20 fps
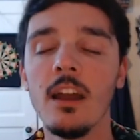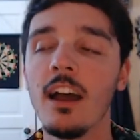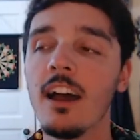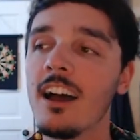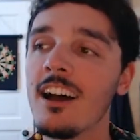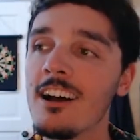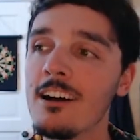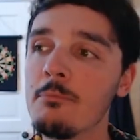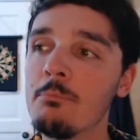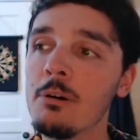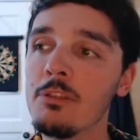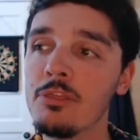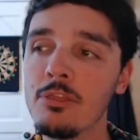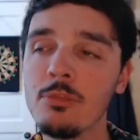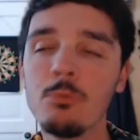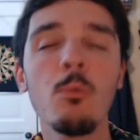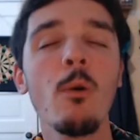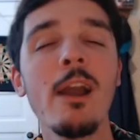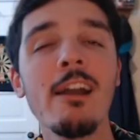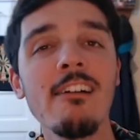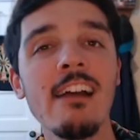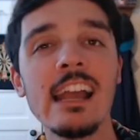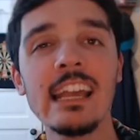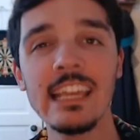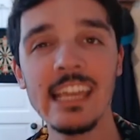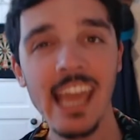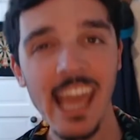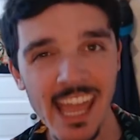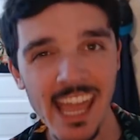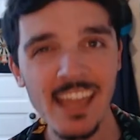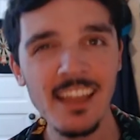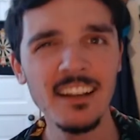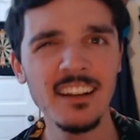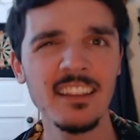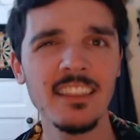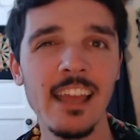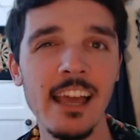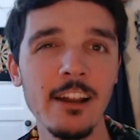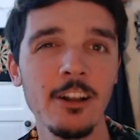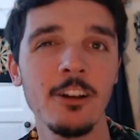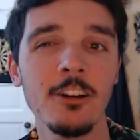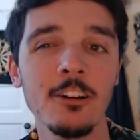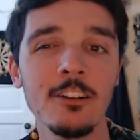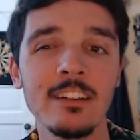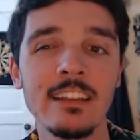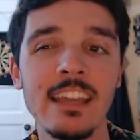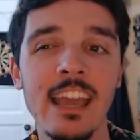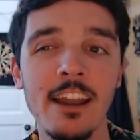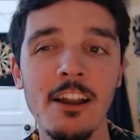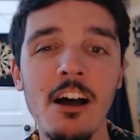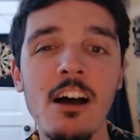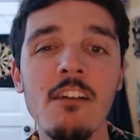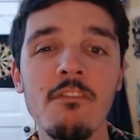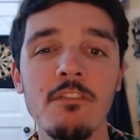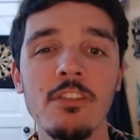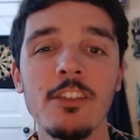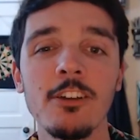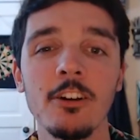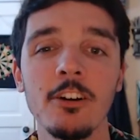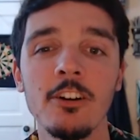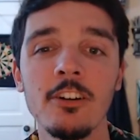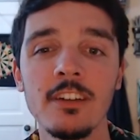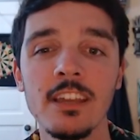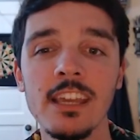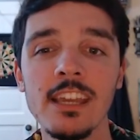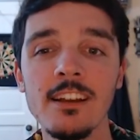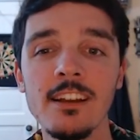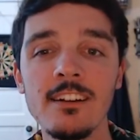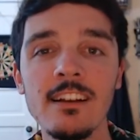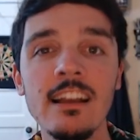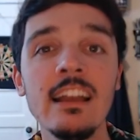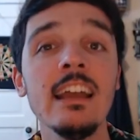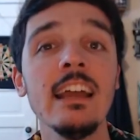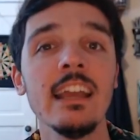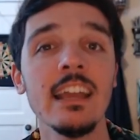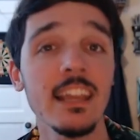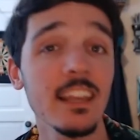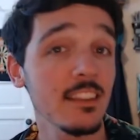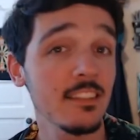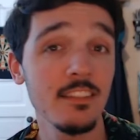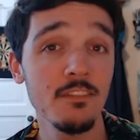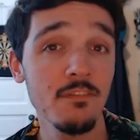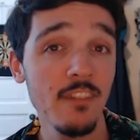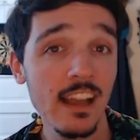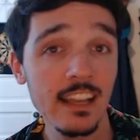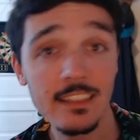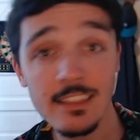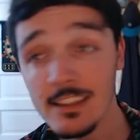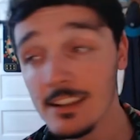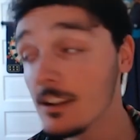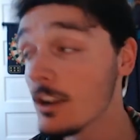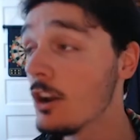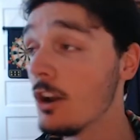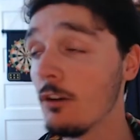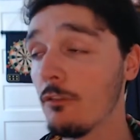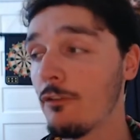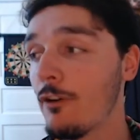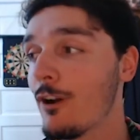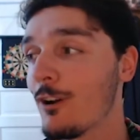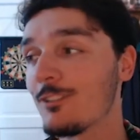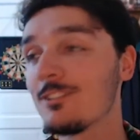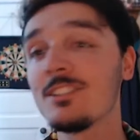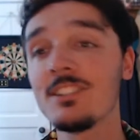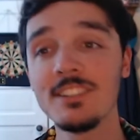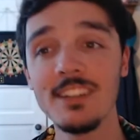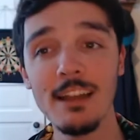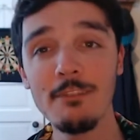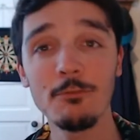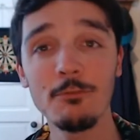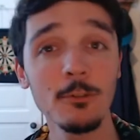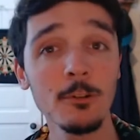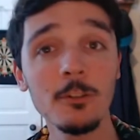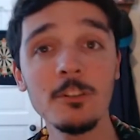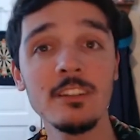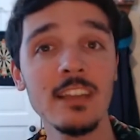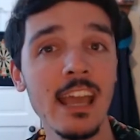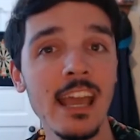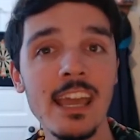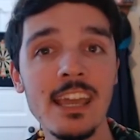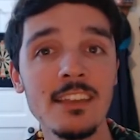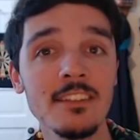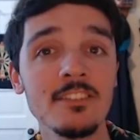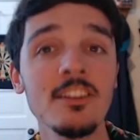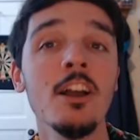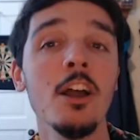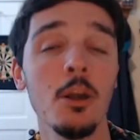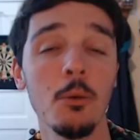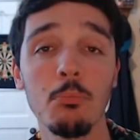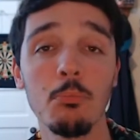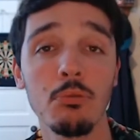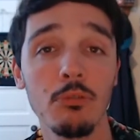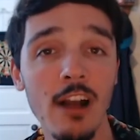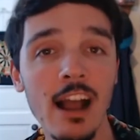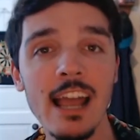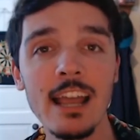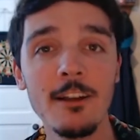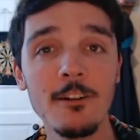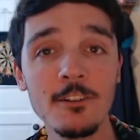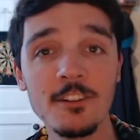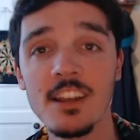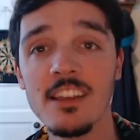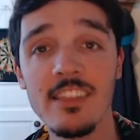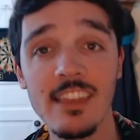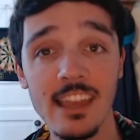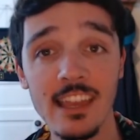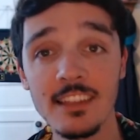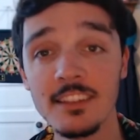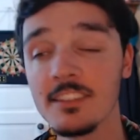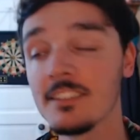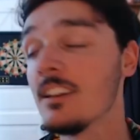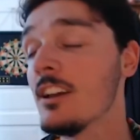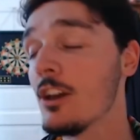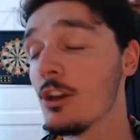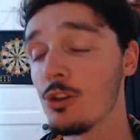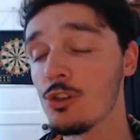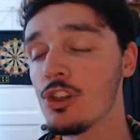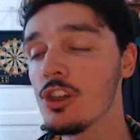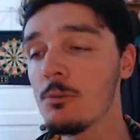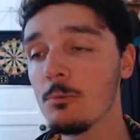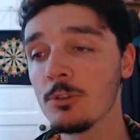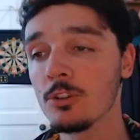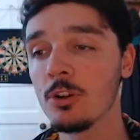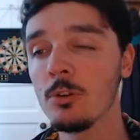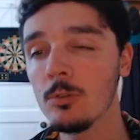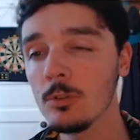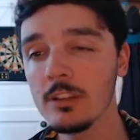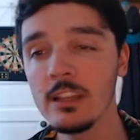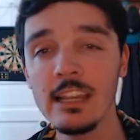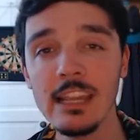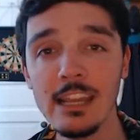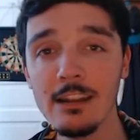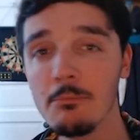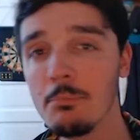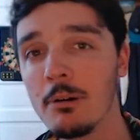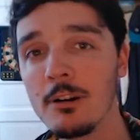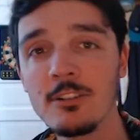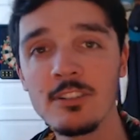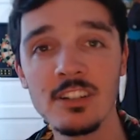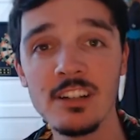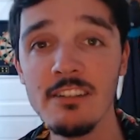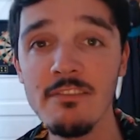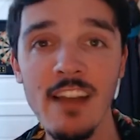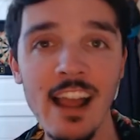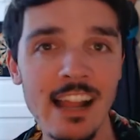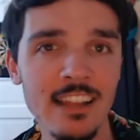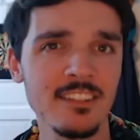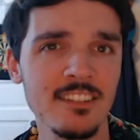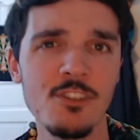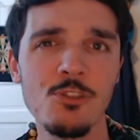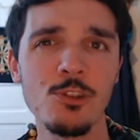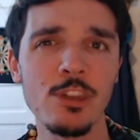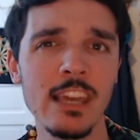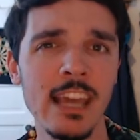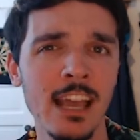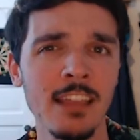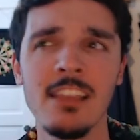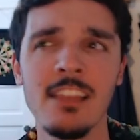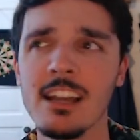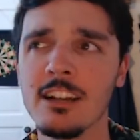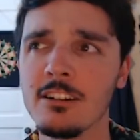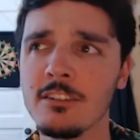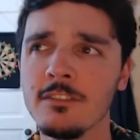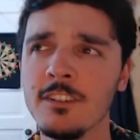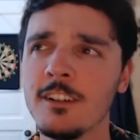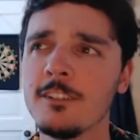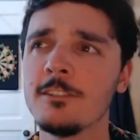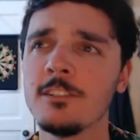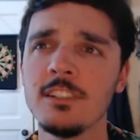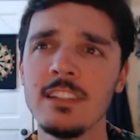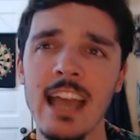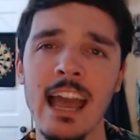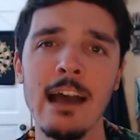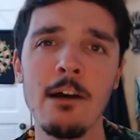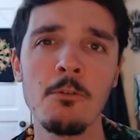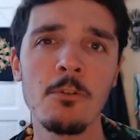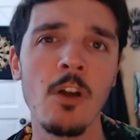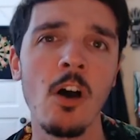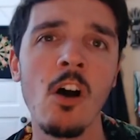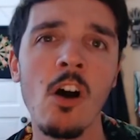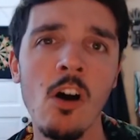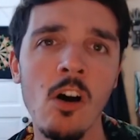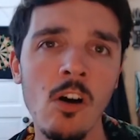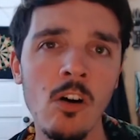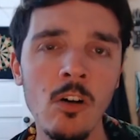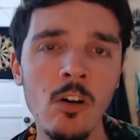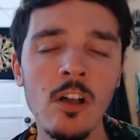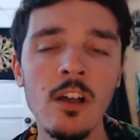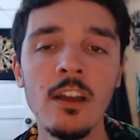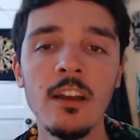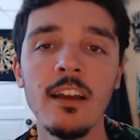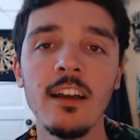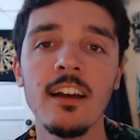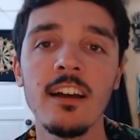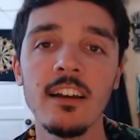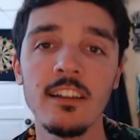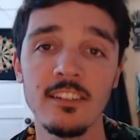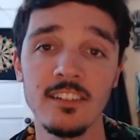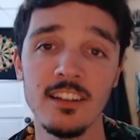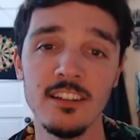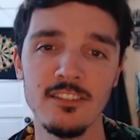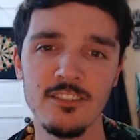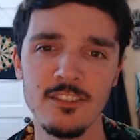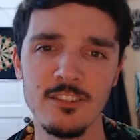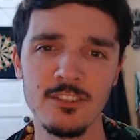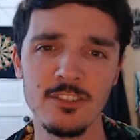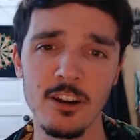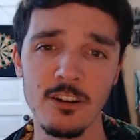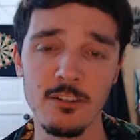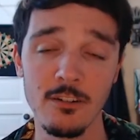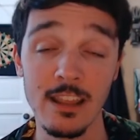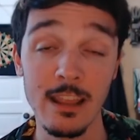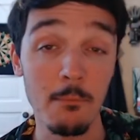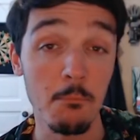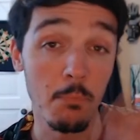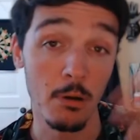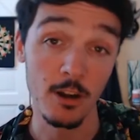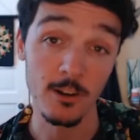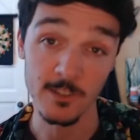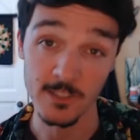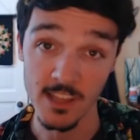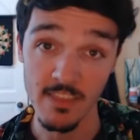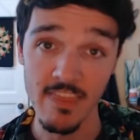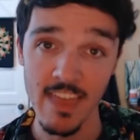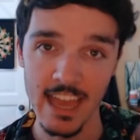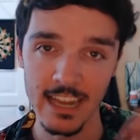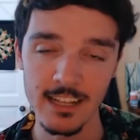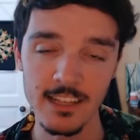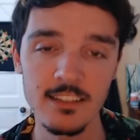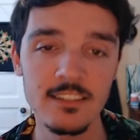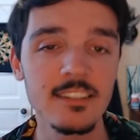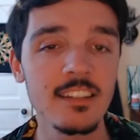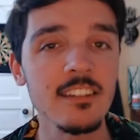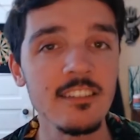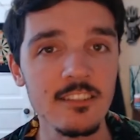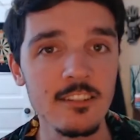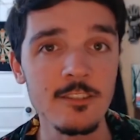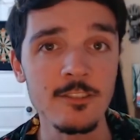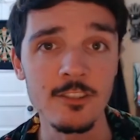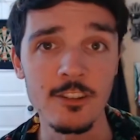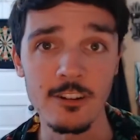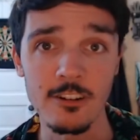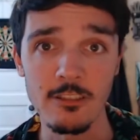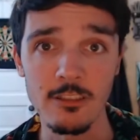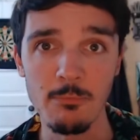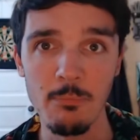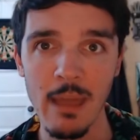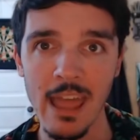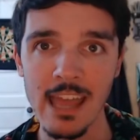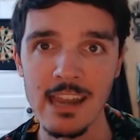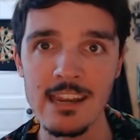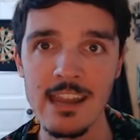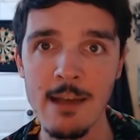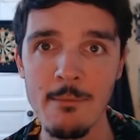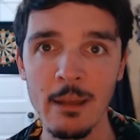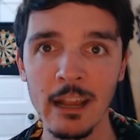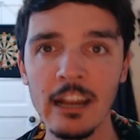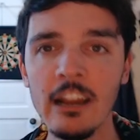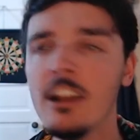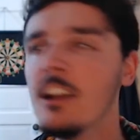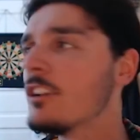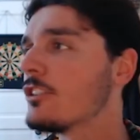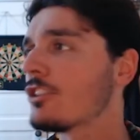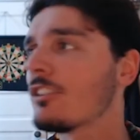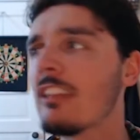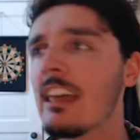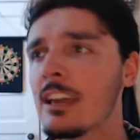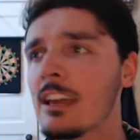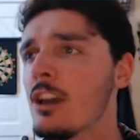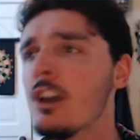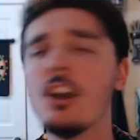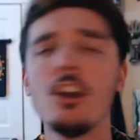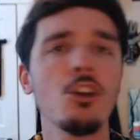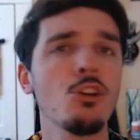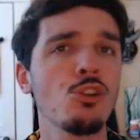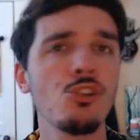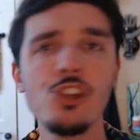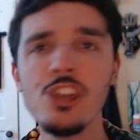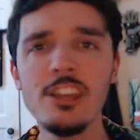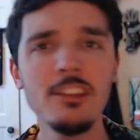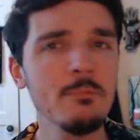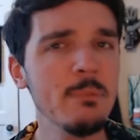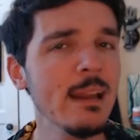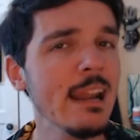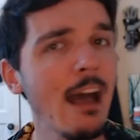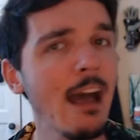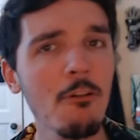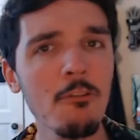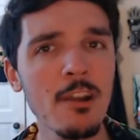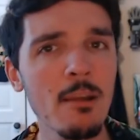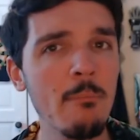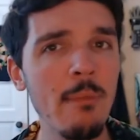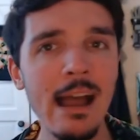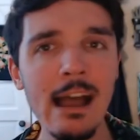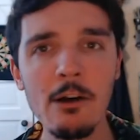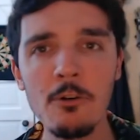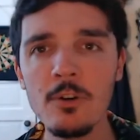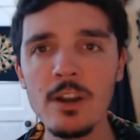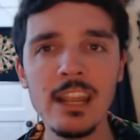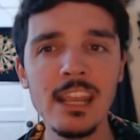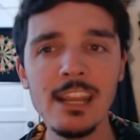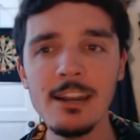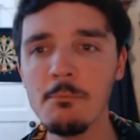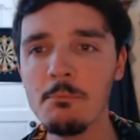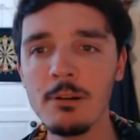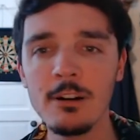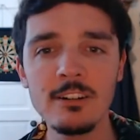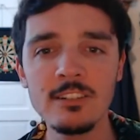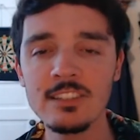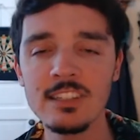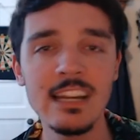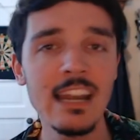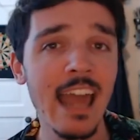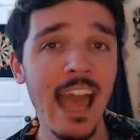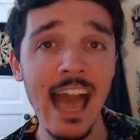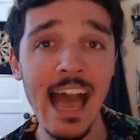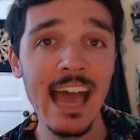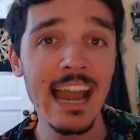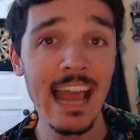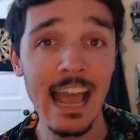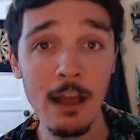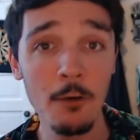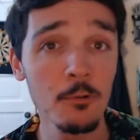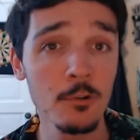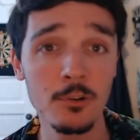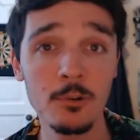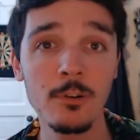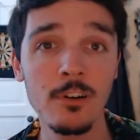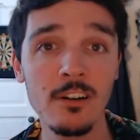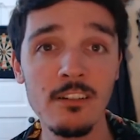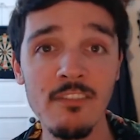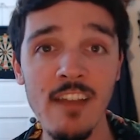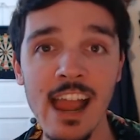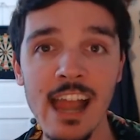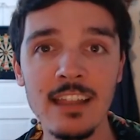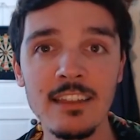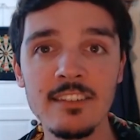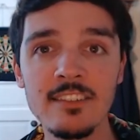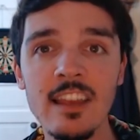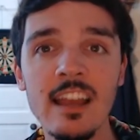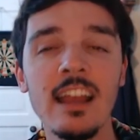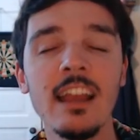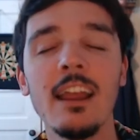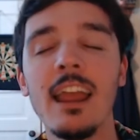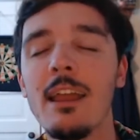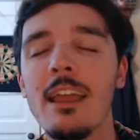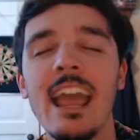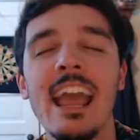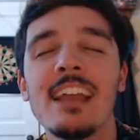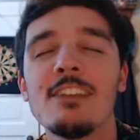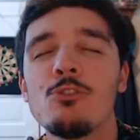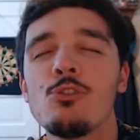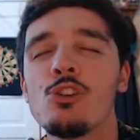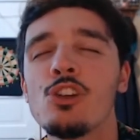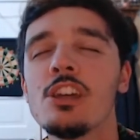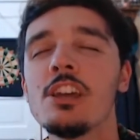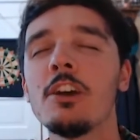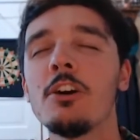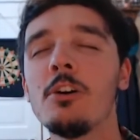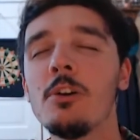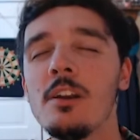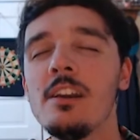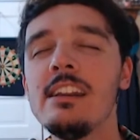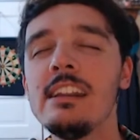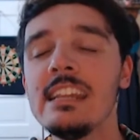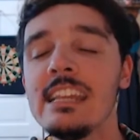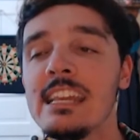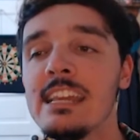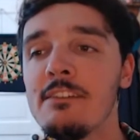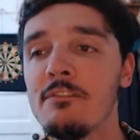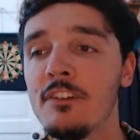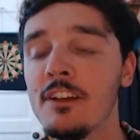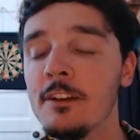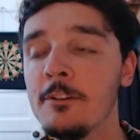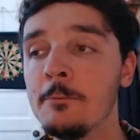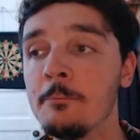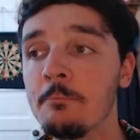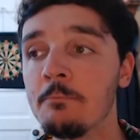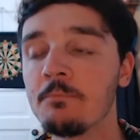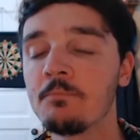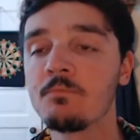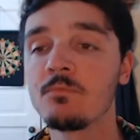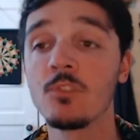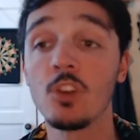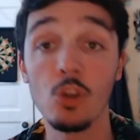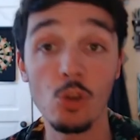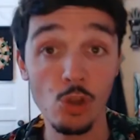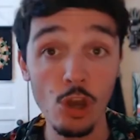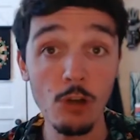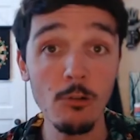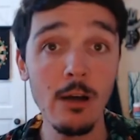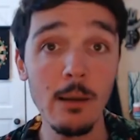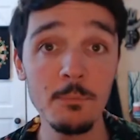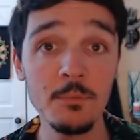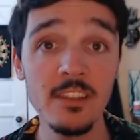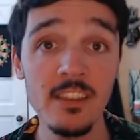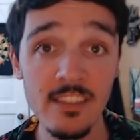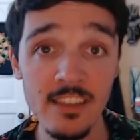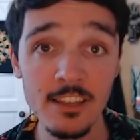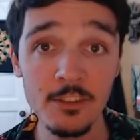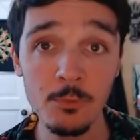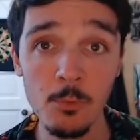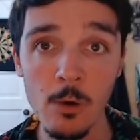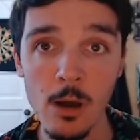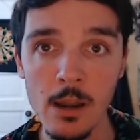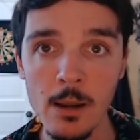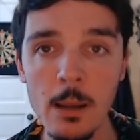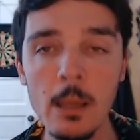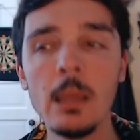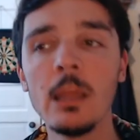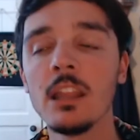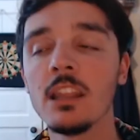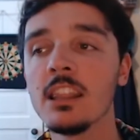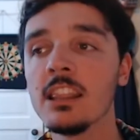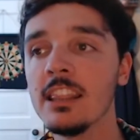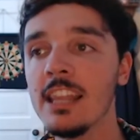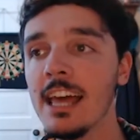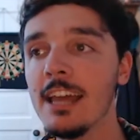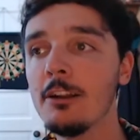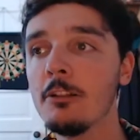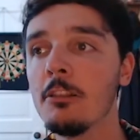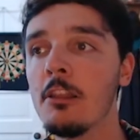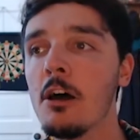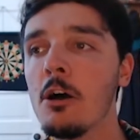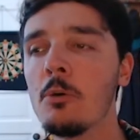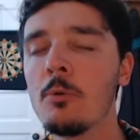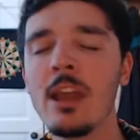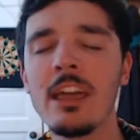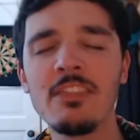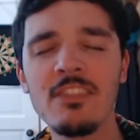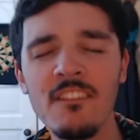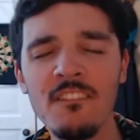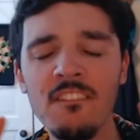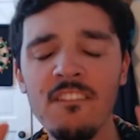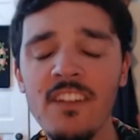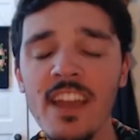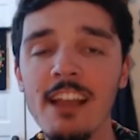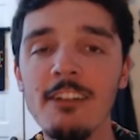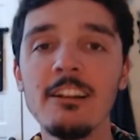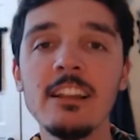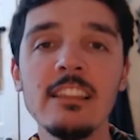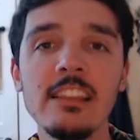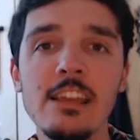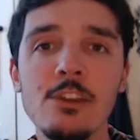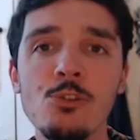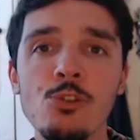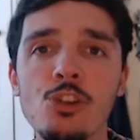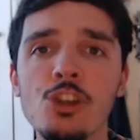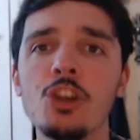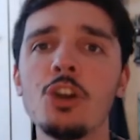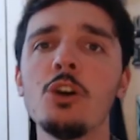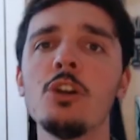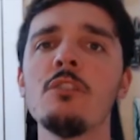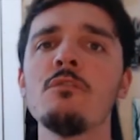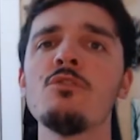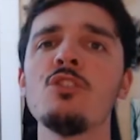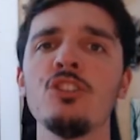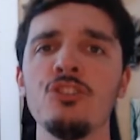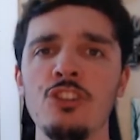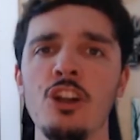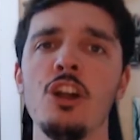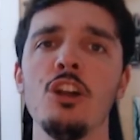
But where I can't let her get off the hook here is the fact that for several days prior to this, she was holding in-person events, and she had like her first town hall since the start, in person that is, since the start of the pandemic. So like, she's been out and about in person at outdoor events, and she couldn't even show up to this one, let alone at the very least, she could have just